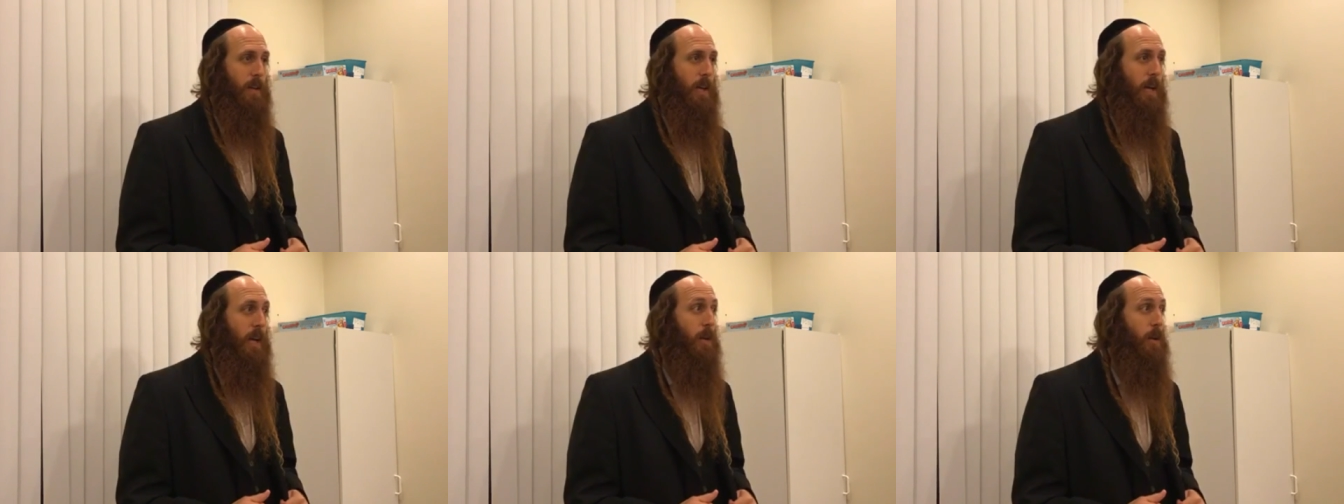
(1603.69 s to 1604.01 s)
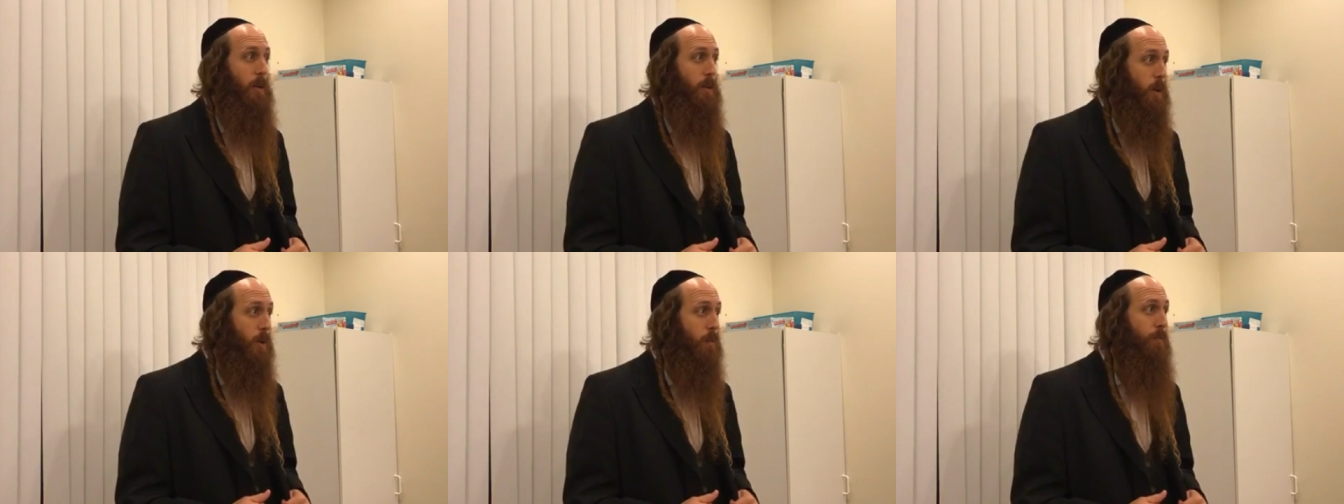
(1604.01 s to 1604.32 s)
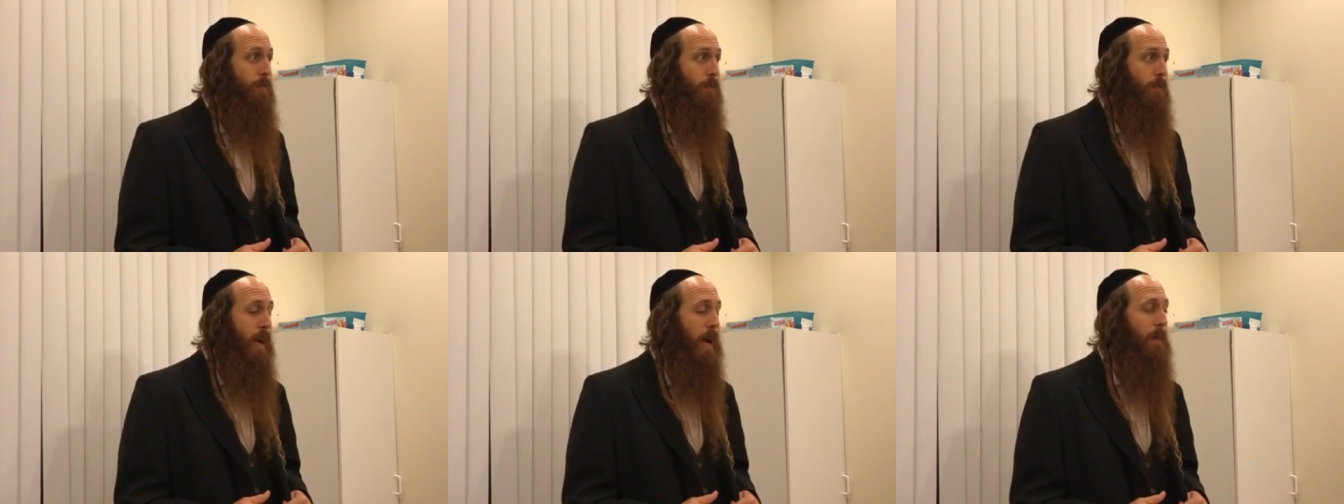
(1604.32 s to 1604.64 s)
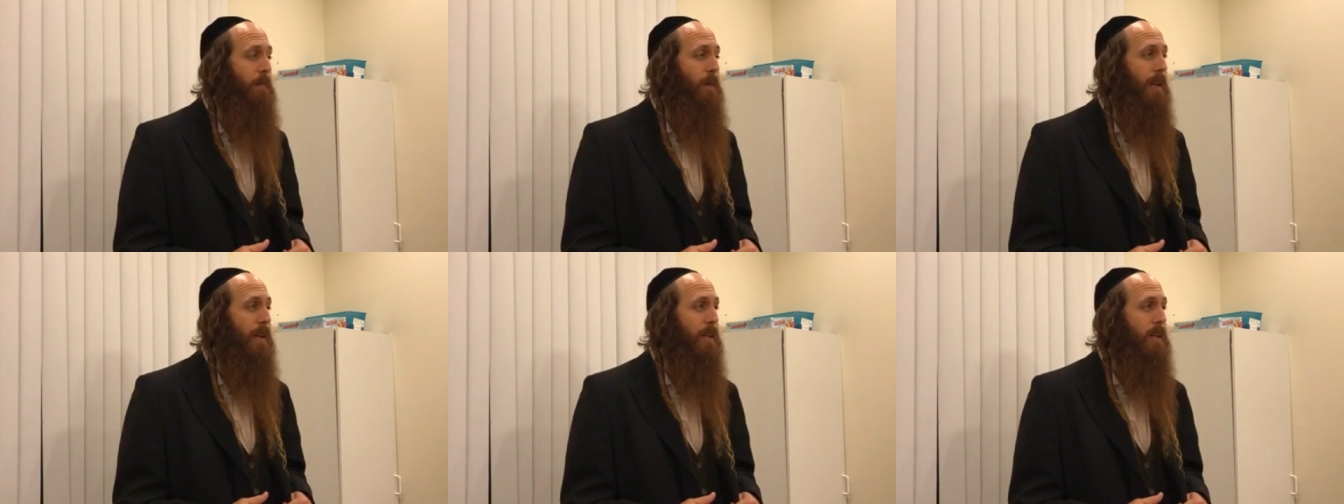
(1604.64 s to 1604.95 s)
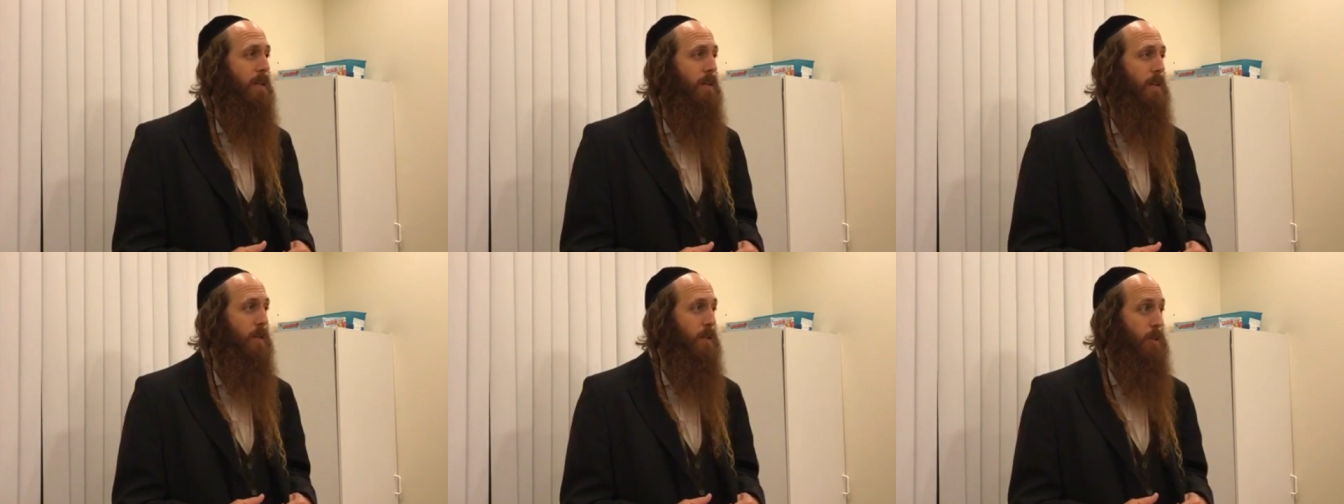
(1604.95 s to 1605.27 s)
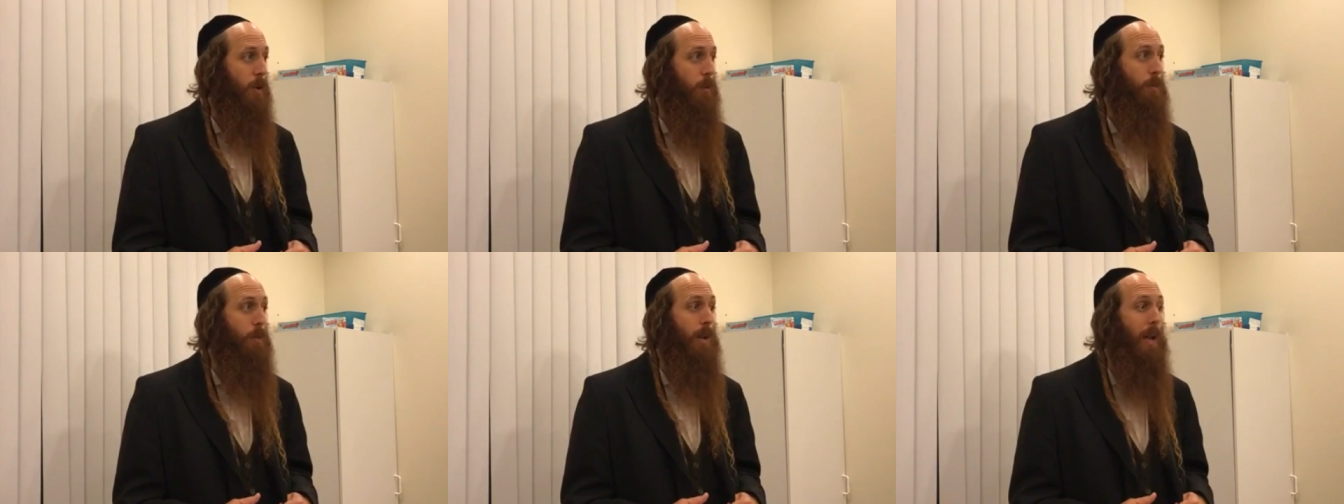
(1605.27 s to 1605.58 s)
on your family, on
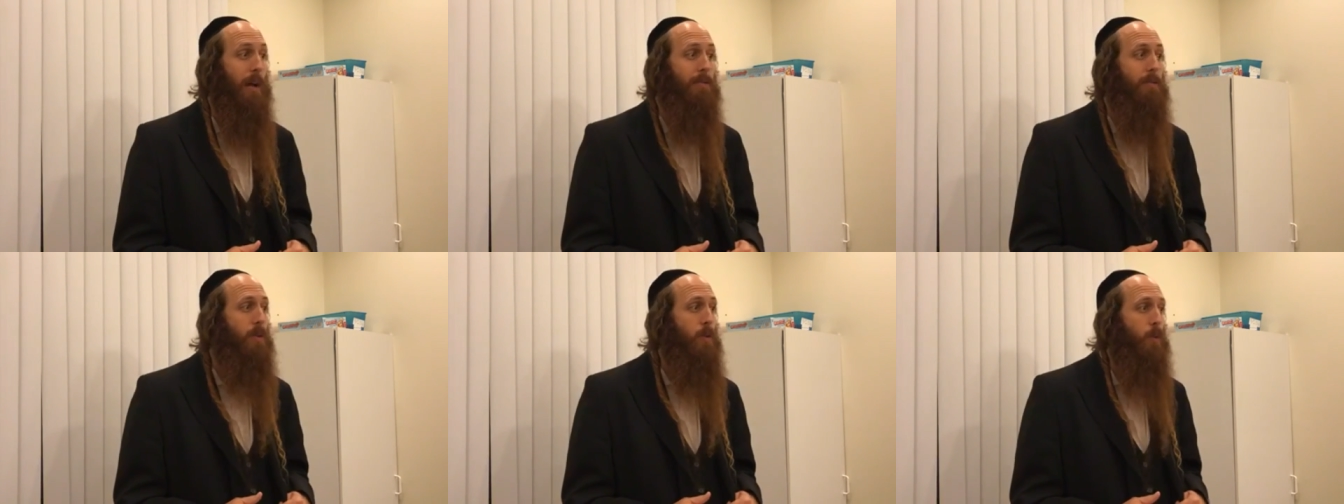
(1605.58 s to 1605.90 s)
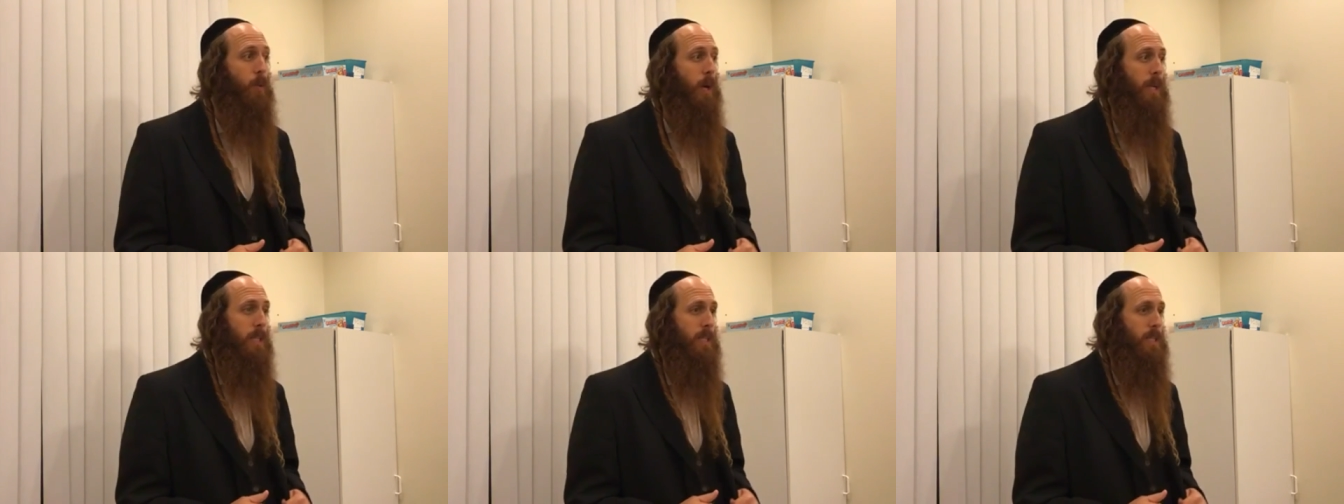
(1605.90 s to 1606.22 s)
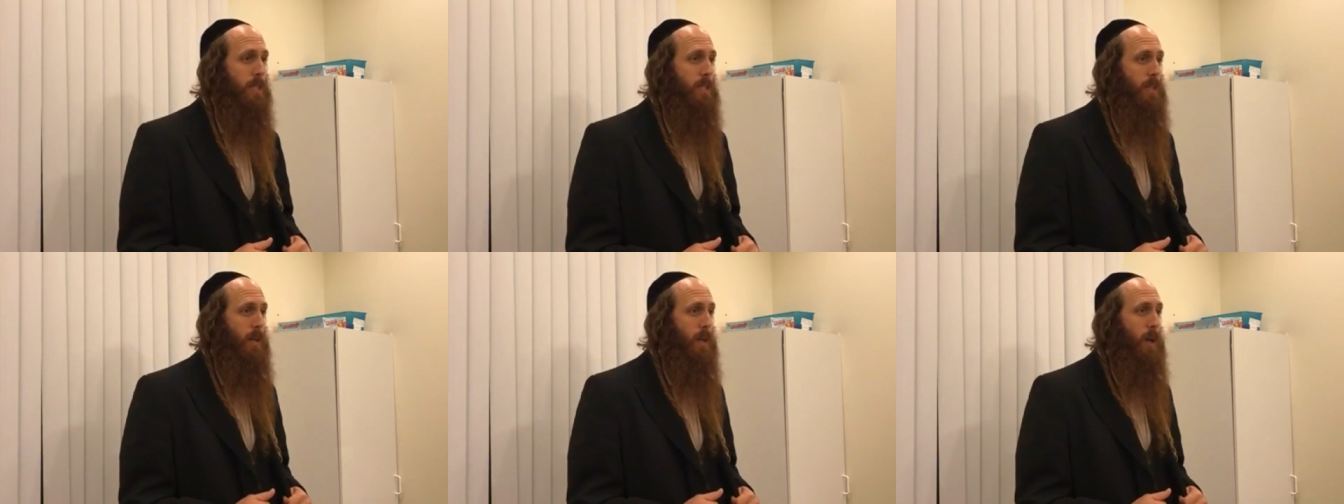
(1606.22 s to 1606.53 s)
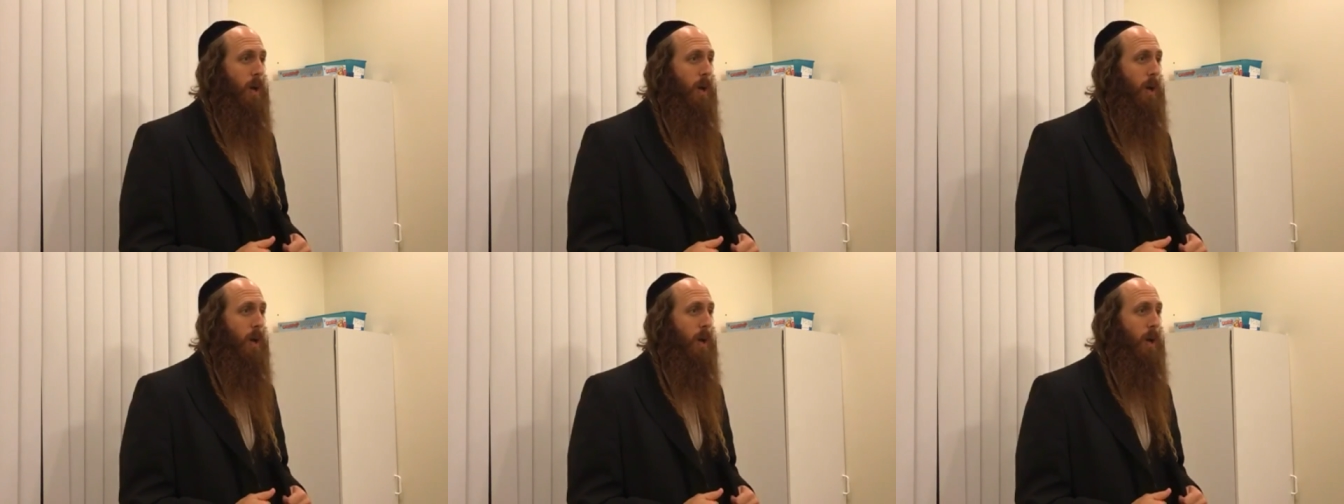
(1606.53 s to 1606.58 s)
your beloved ones,